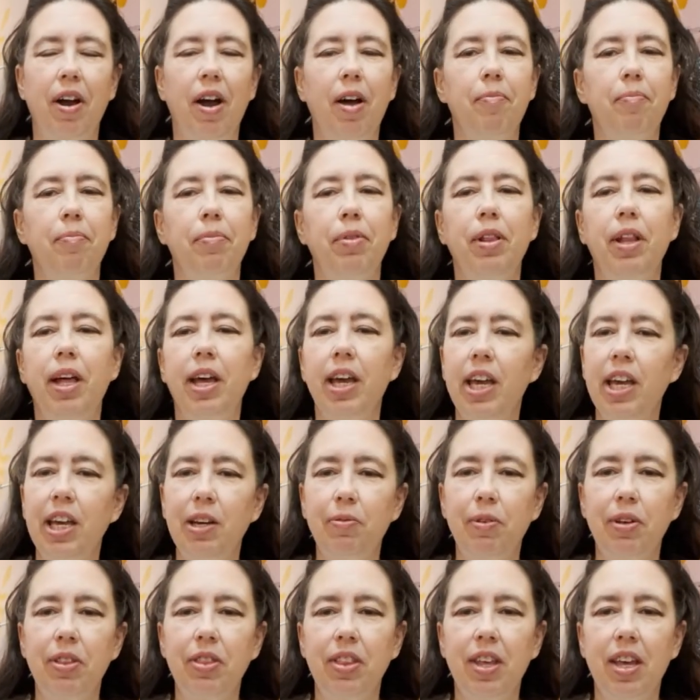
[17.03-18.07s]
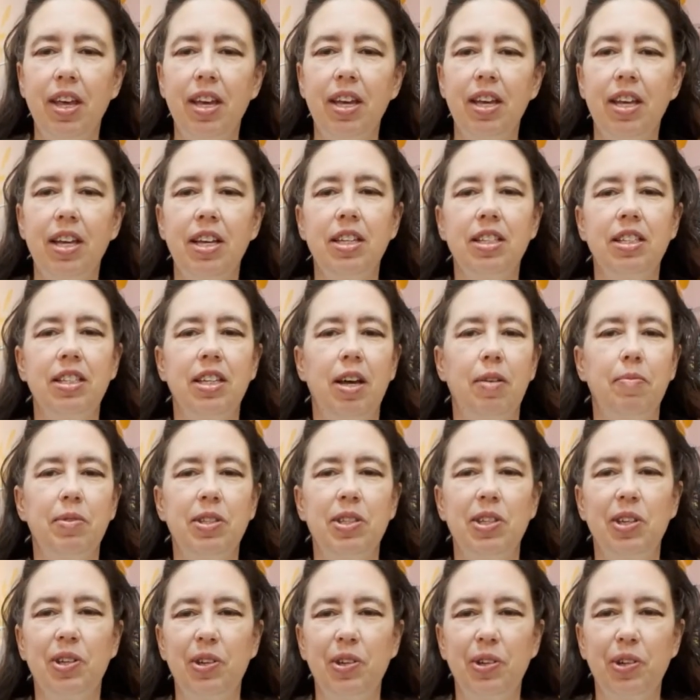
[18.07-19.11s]
I'm playing with things, I'm
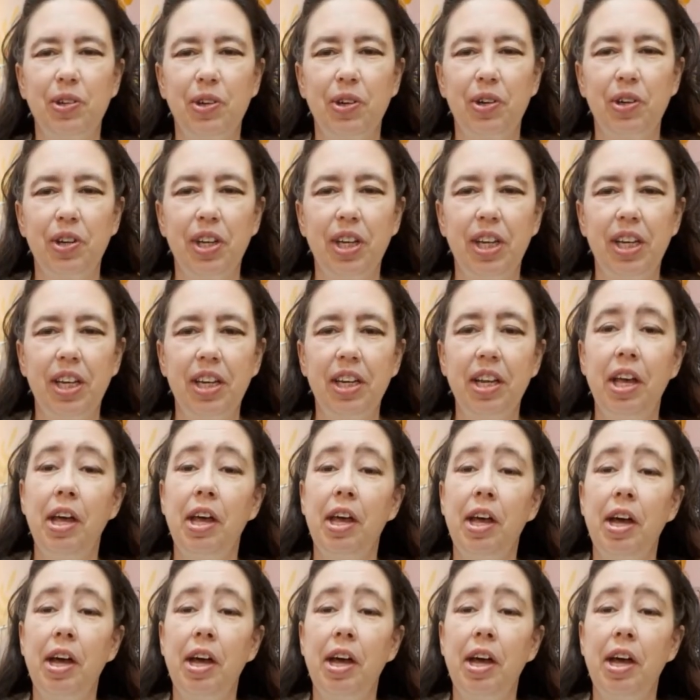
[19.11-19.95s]
still learning,